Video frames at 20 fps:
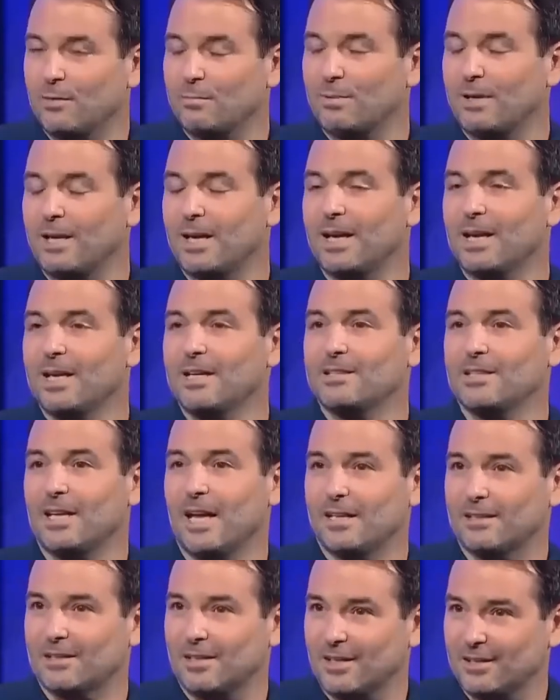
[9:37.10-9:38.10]
he plays
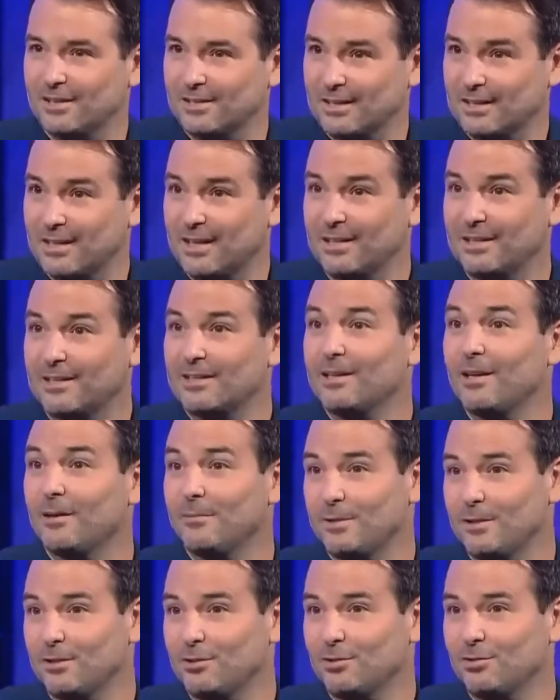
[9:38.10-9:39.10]
at the kind of
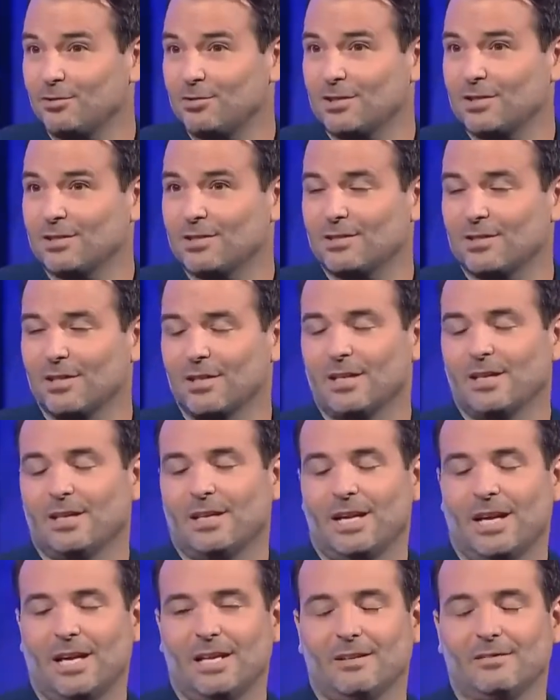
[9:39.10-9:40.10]
club he chooses.
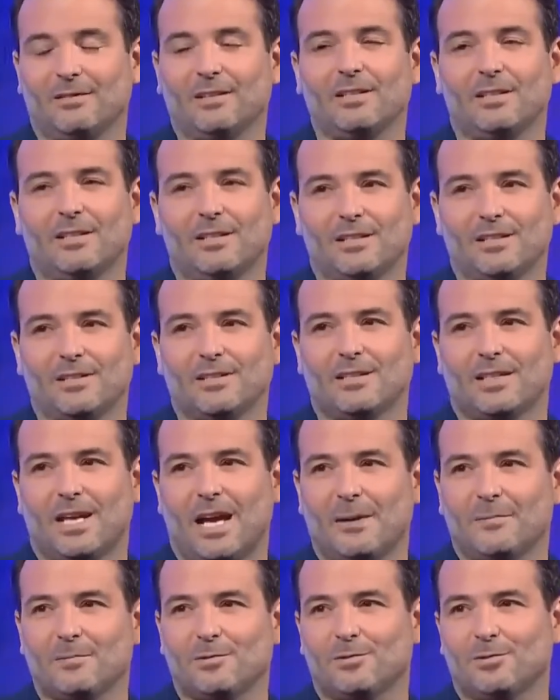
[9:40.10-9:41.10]
And I think he is
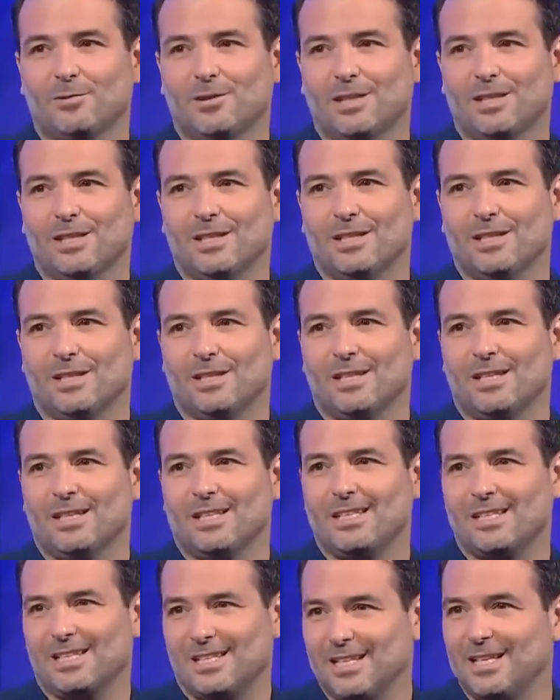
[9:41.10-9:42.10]
absolutely
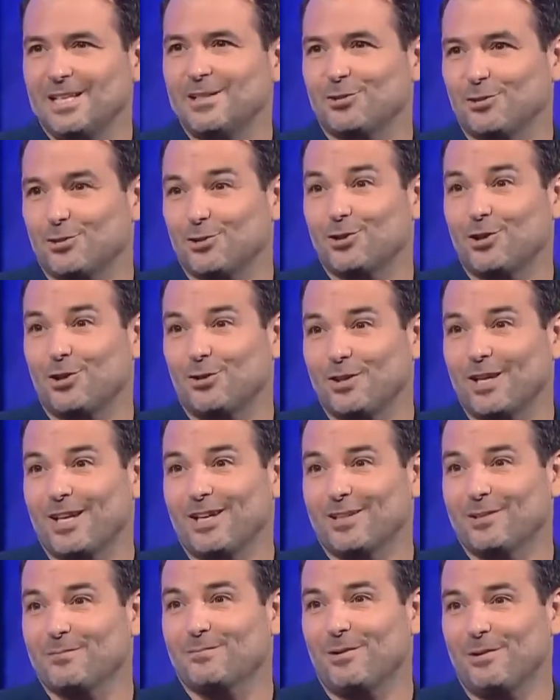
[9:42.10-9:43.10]
keen to show
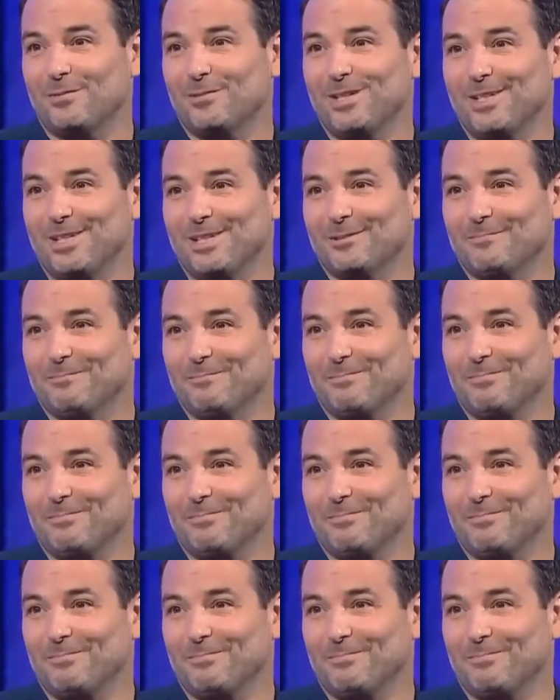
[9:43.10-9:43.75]
that in the Premier League.